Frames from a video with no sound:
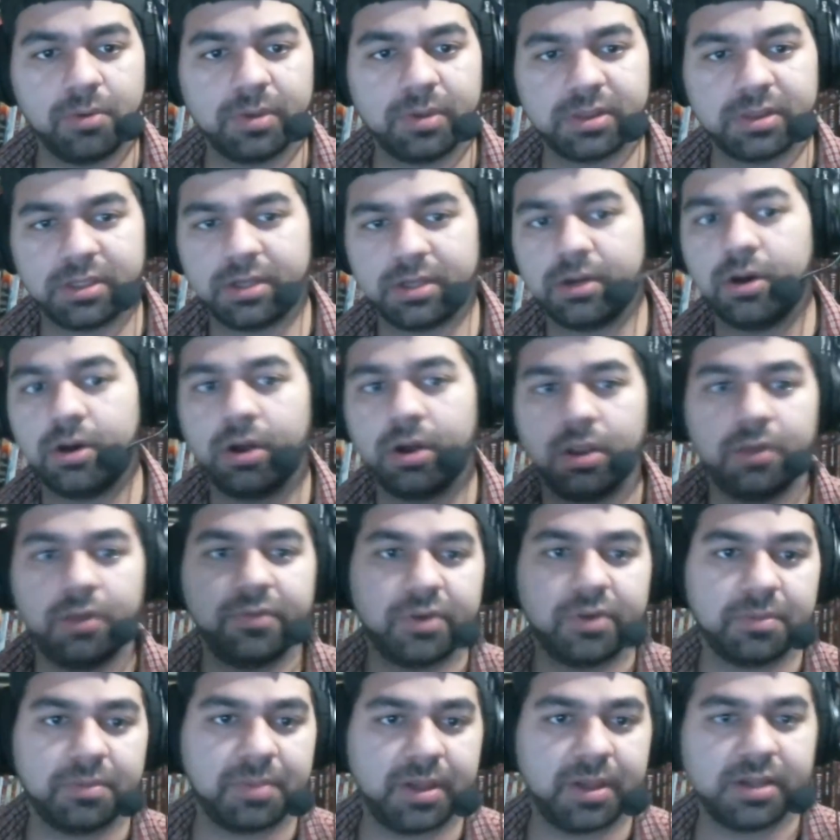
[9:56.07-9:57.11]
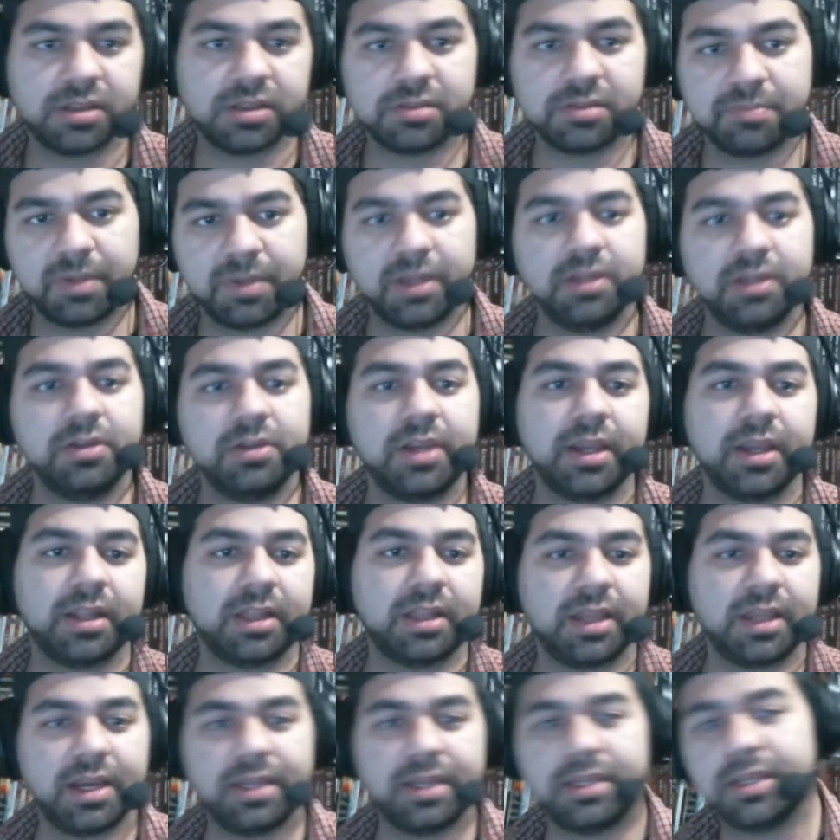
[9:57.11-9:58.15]
with the all over the place, but you get
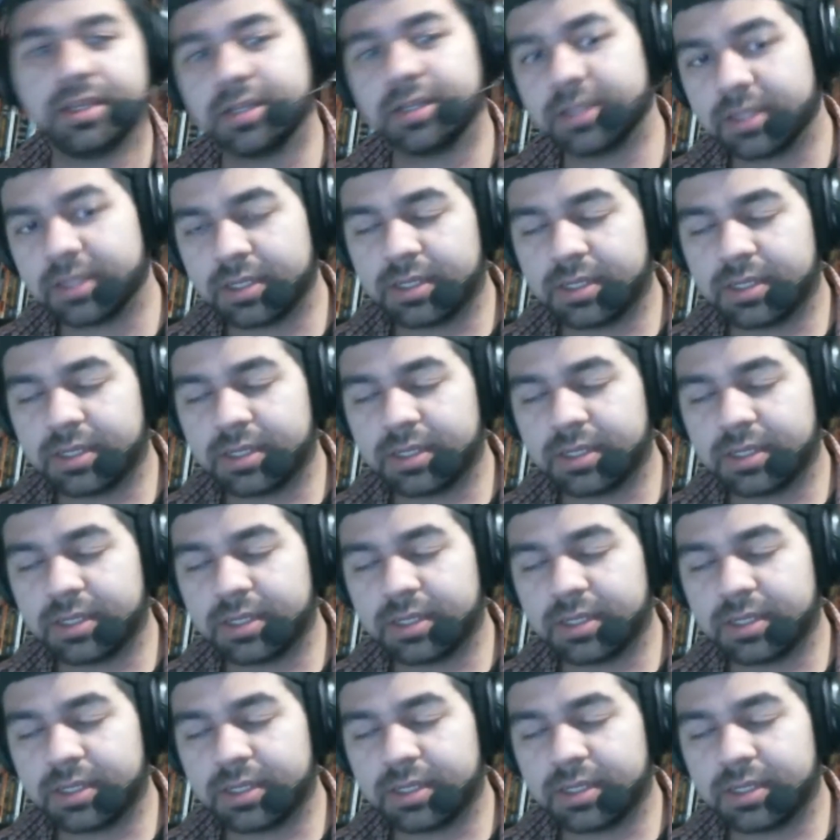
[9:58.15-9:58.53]
the idea.